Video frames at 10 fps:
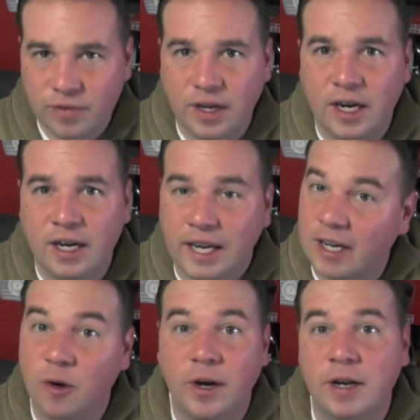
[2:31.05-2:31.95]
yeah,
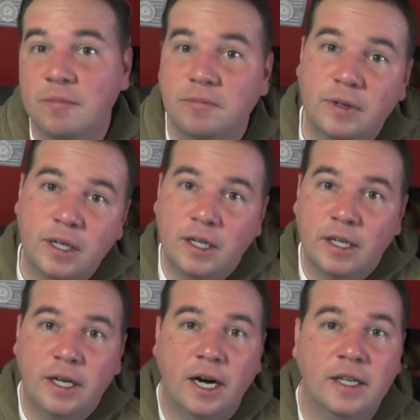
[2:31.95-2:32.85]
go ahead.
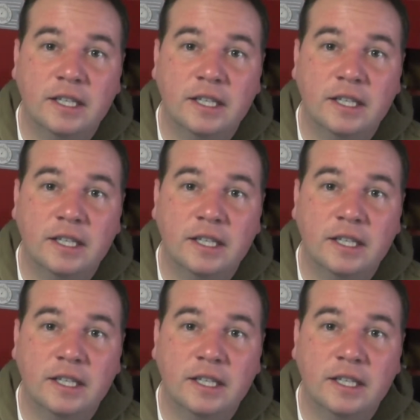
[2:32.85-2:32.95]
Uh,